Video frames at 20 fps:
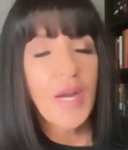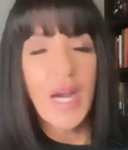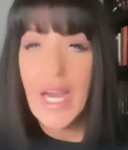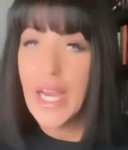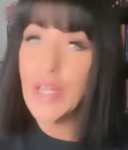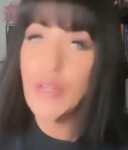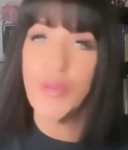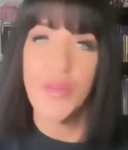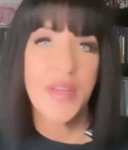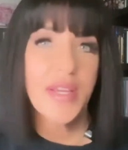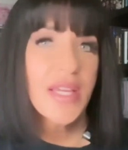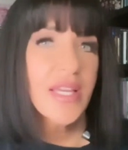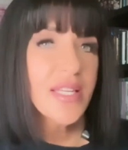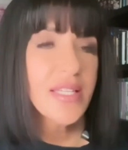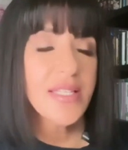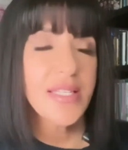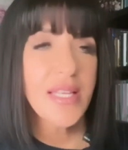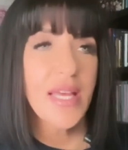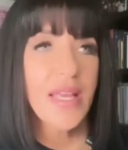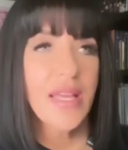I don't think it
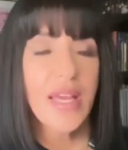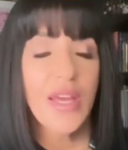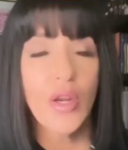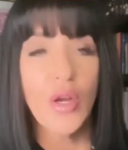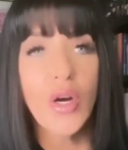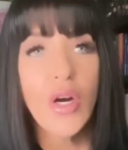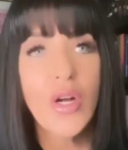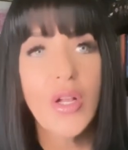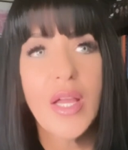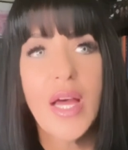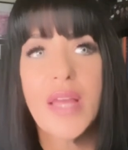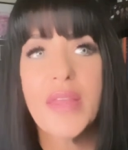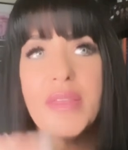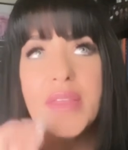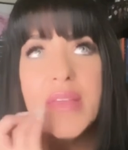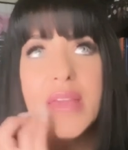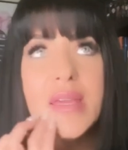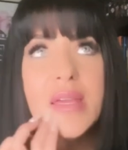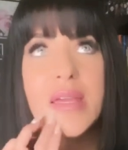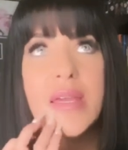is that at all. I
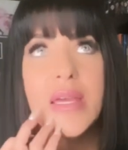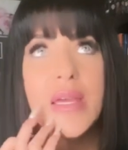think